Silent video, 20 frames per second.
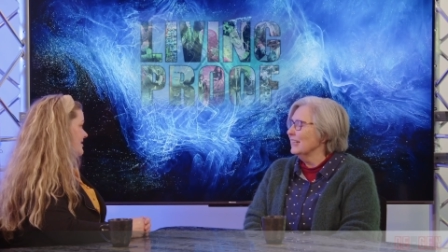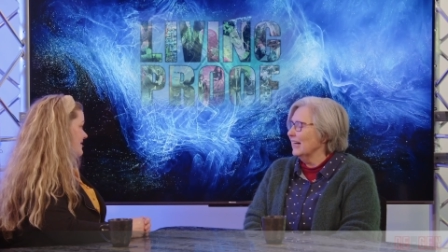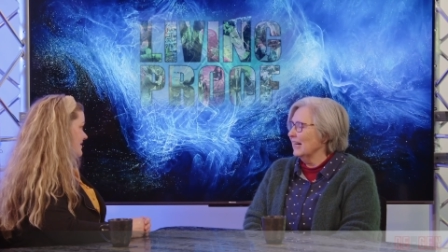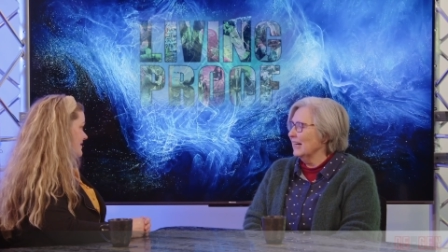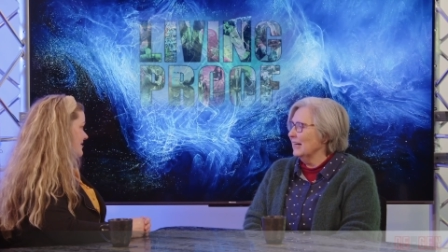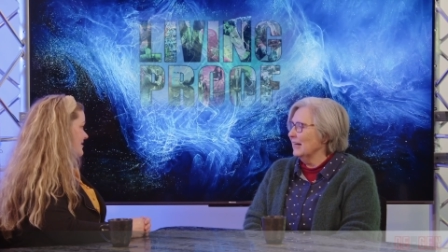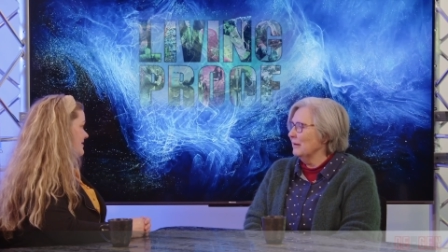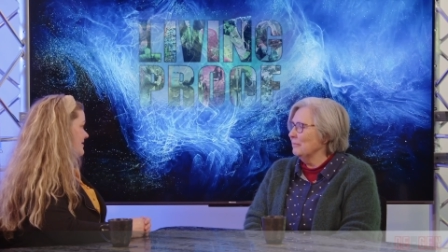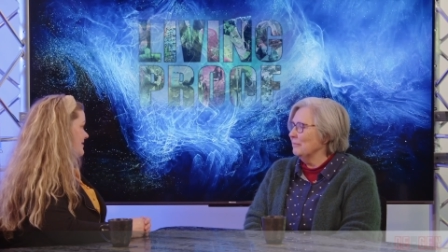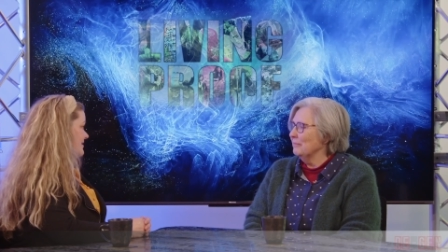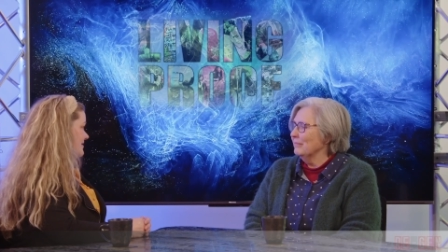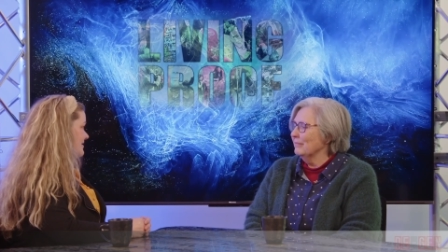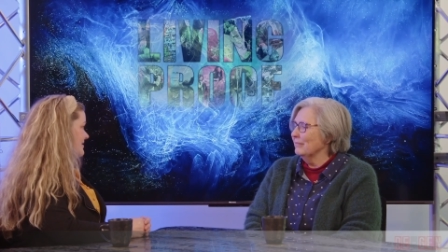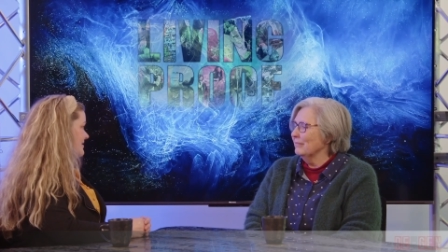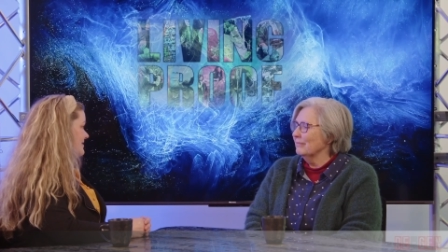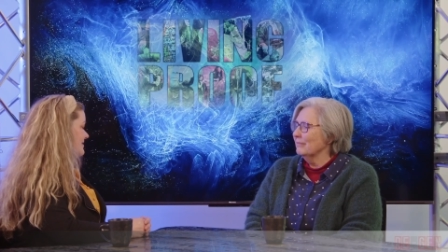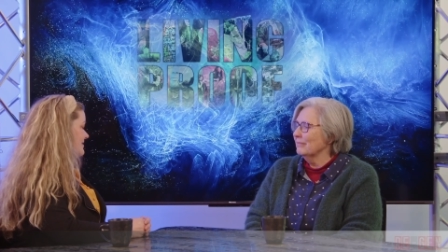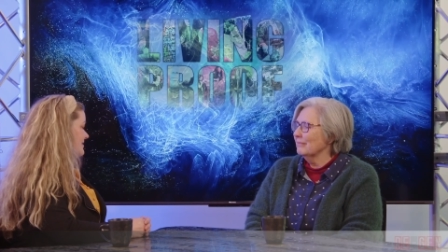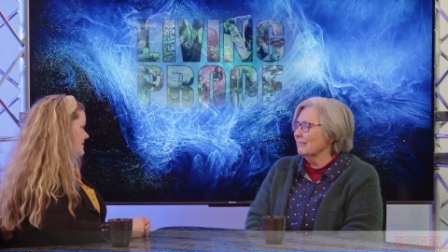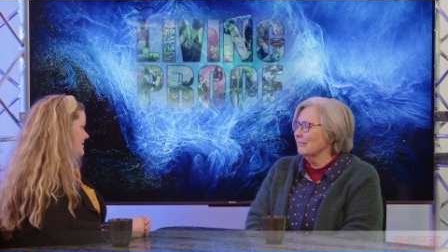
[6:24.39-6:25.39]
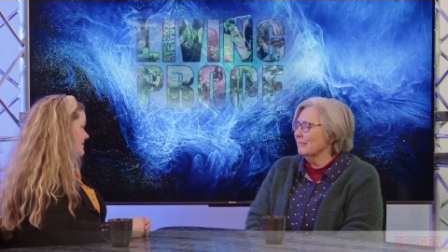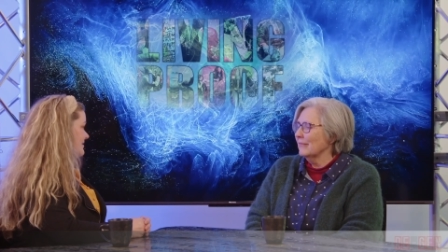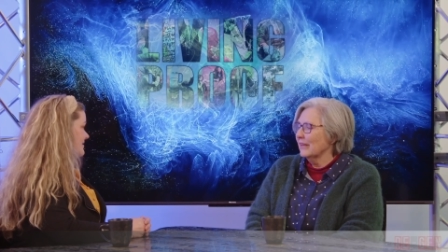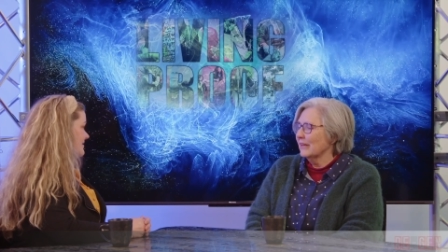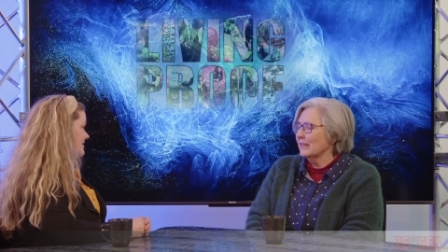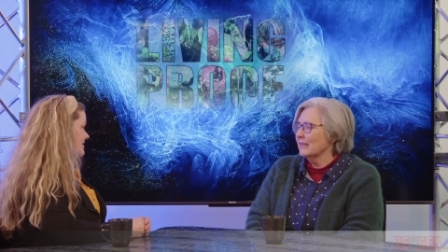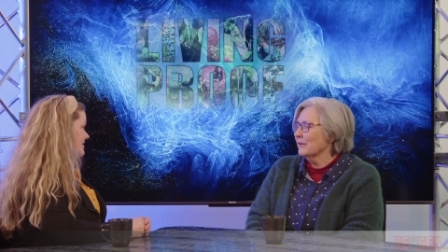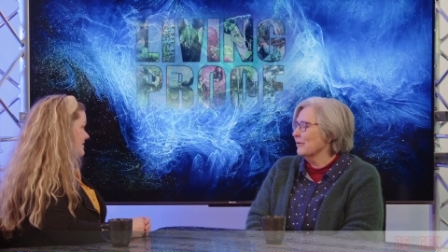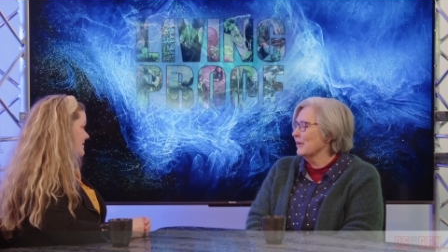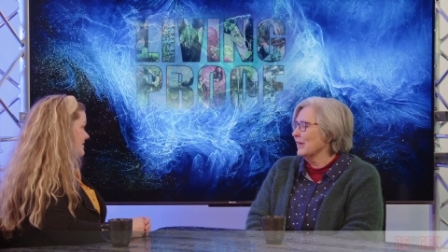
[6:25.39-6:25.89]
the